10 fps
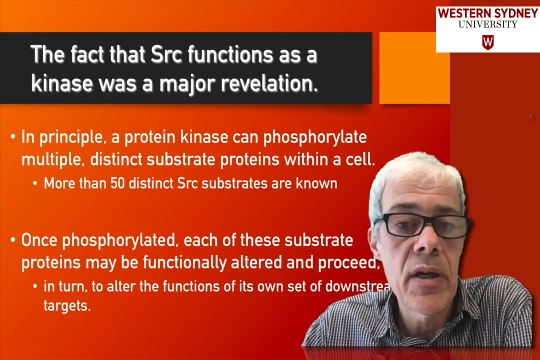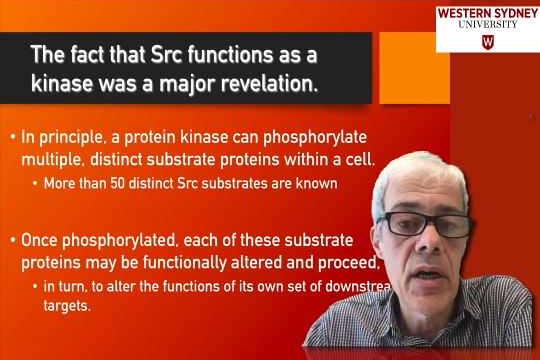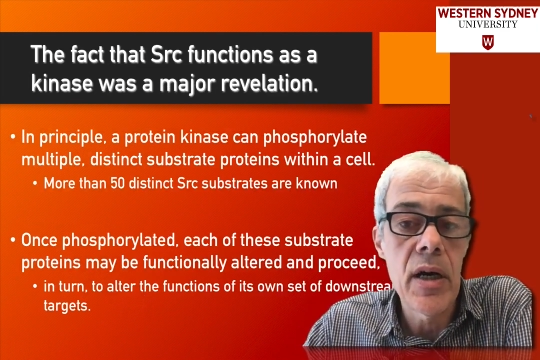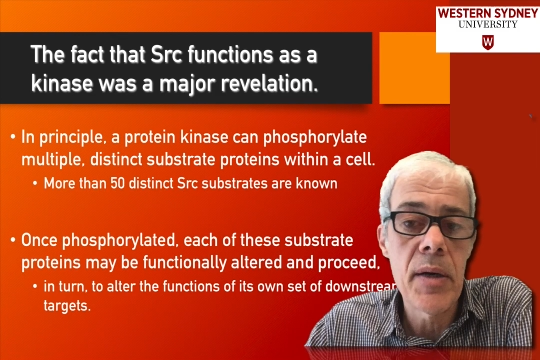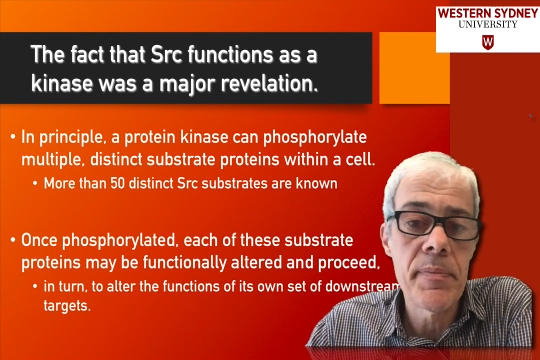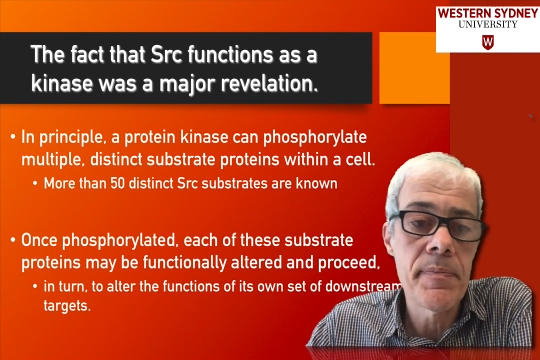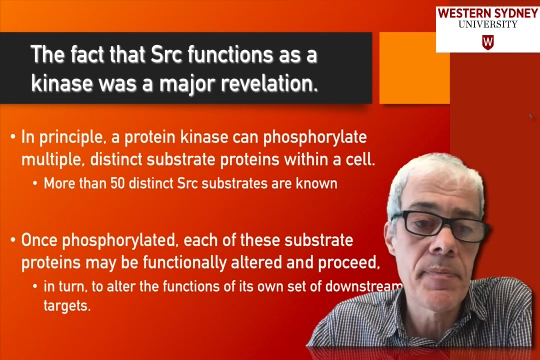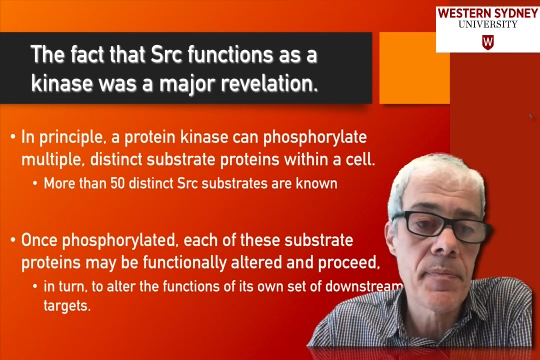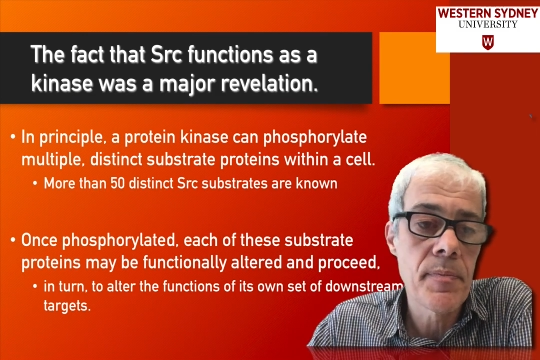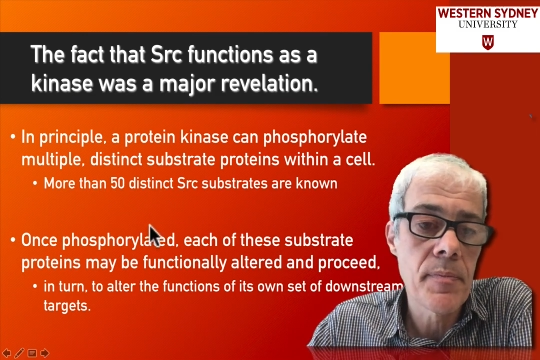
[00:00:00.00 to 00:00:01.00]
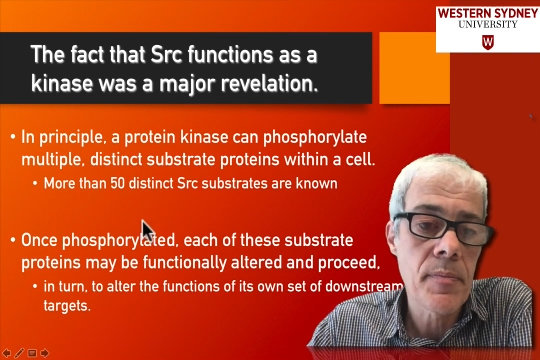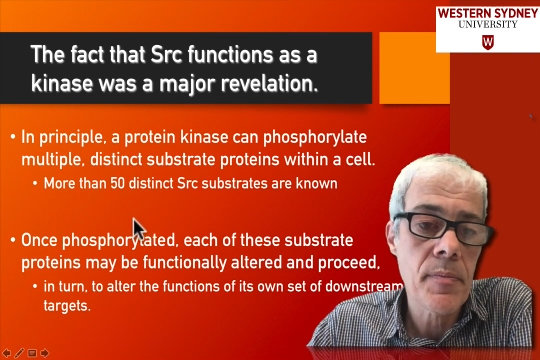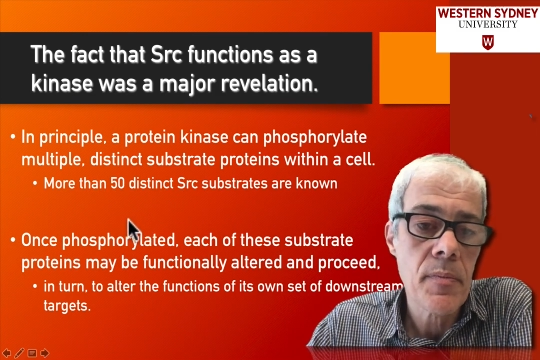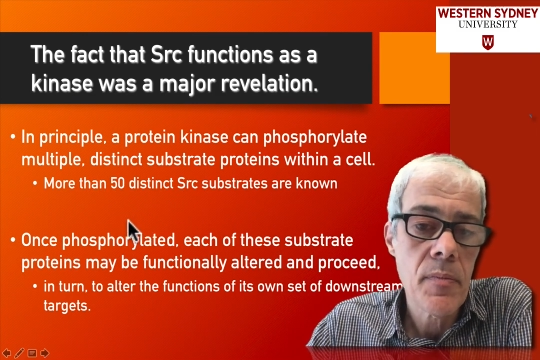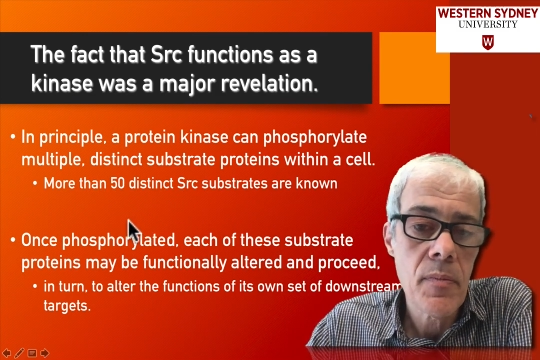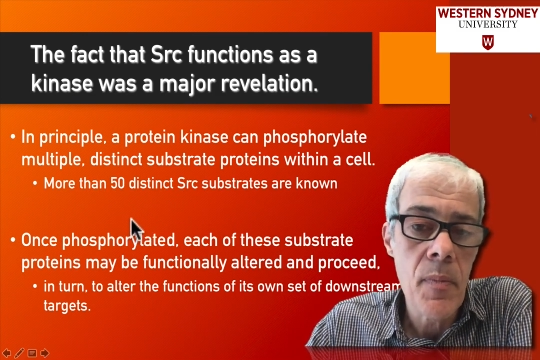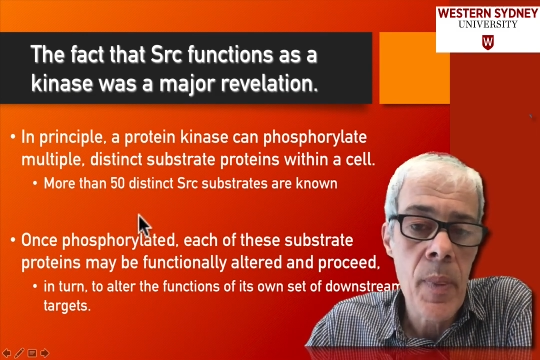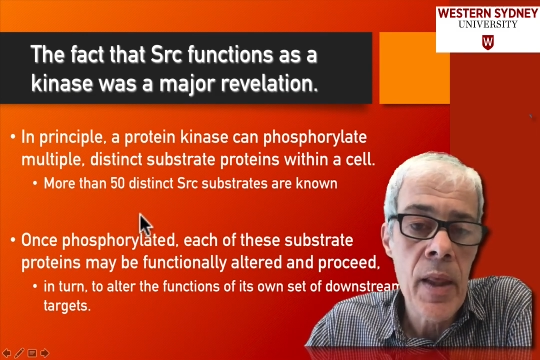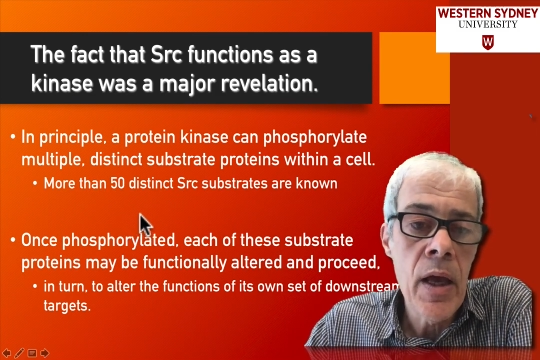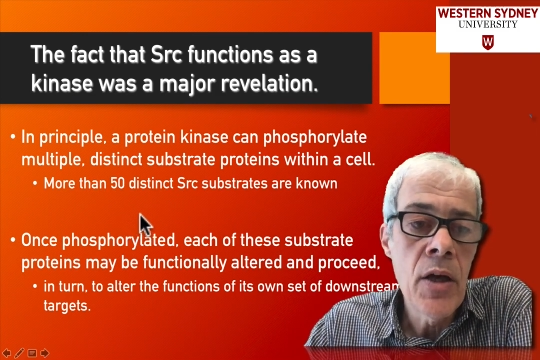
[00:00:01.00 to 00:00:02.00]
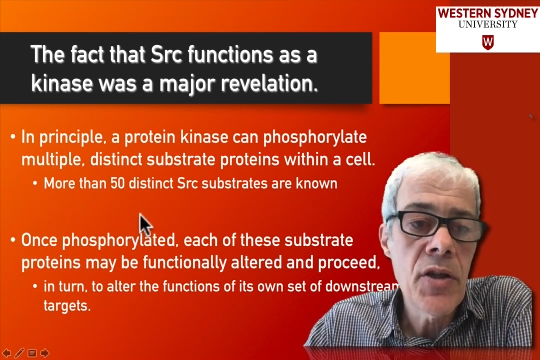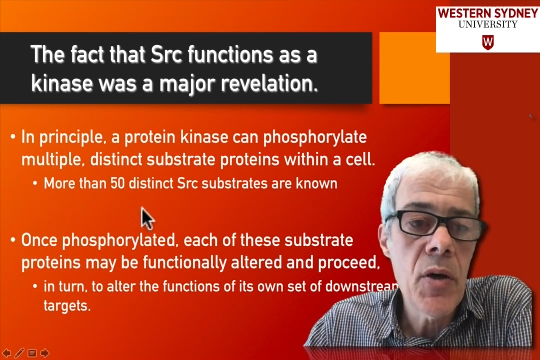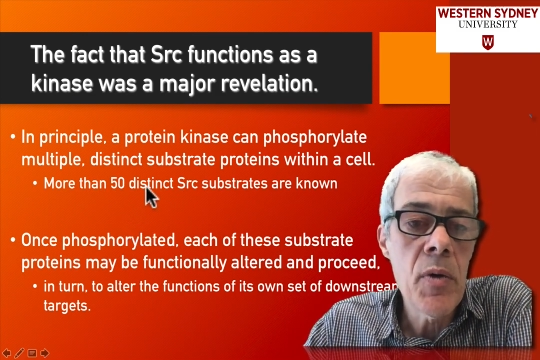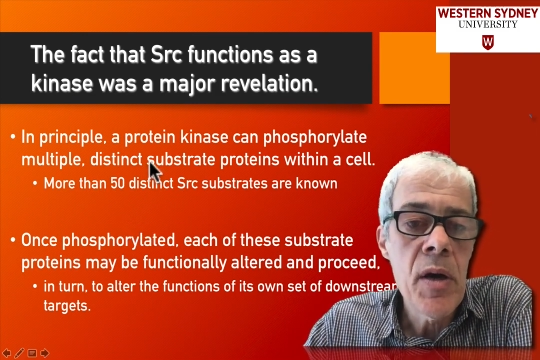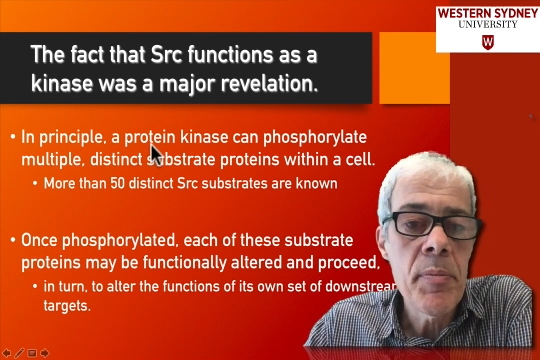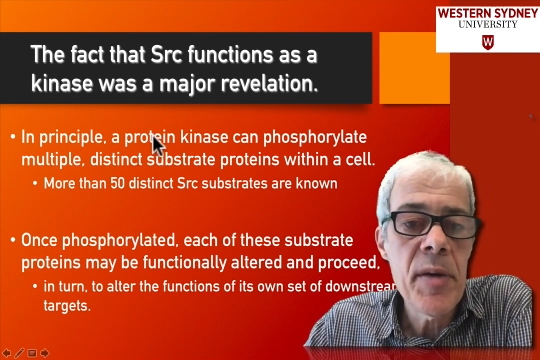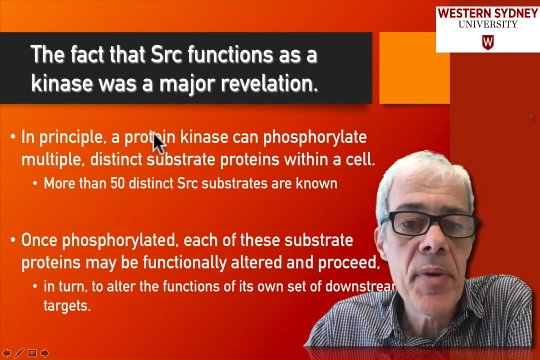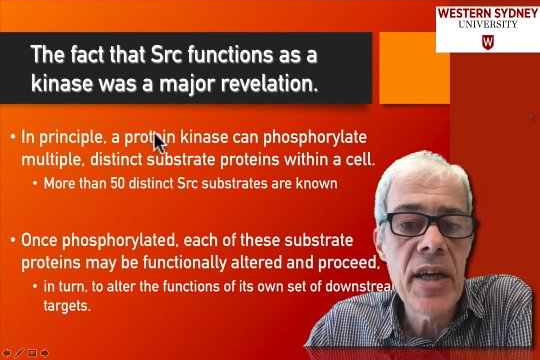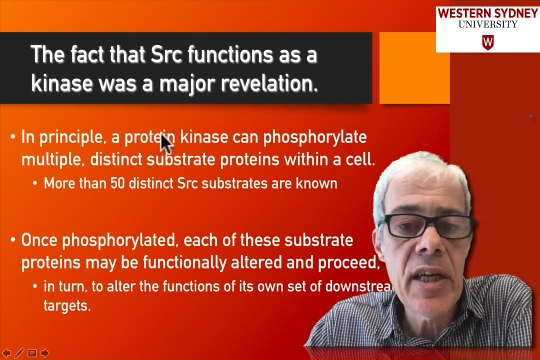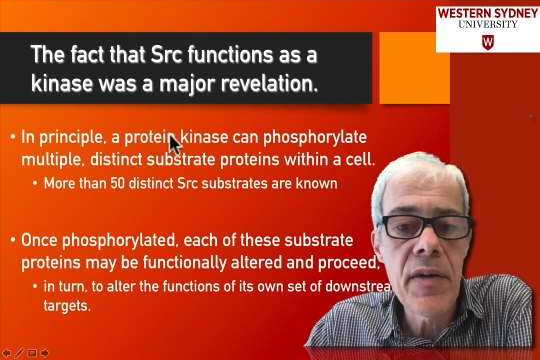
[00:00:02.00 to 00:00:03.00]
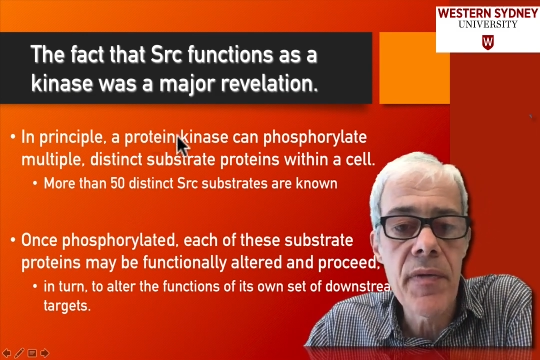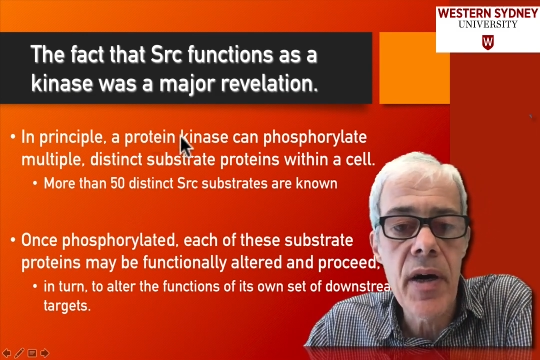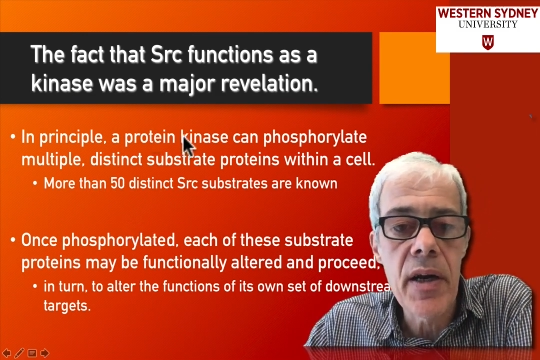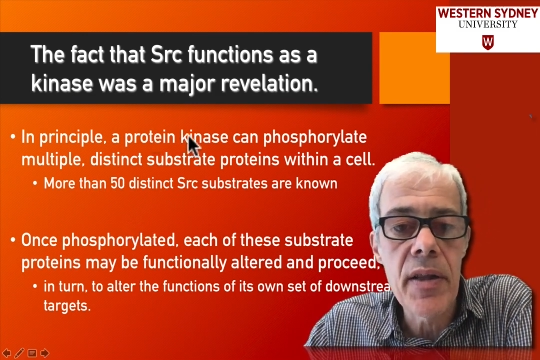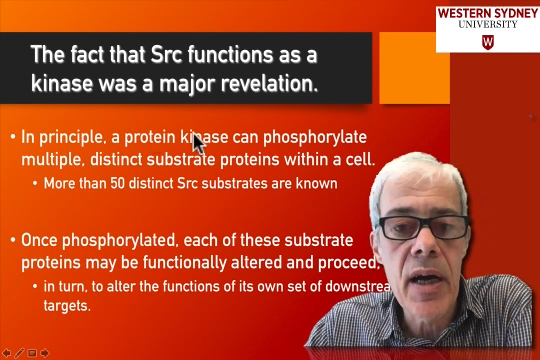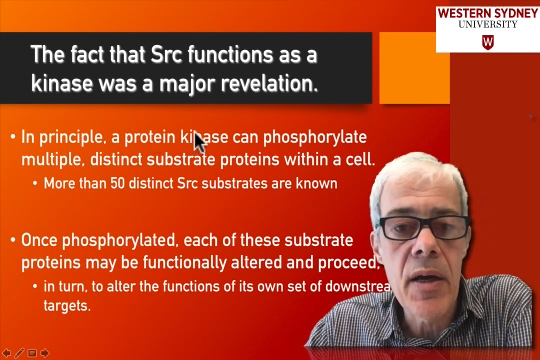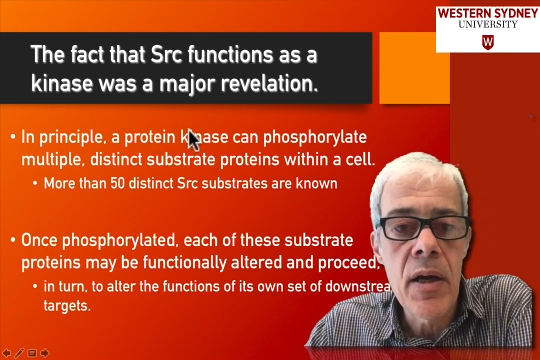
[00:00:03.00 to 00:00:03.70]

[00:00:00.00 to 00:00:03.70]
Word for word: Um, so people identified that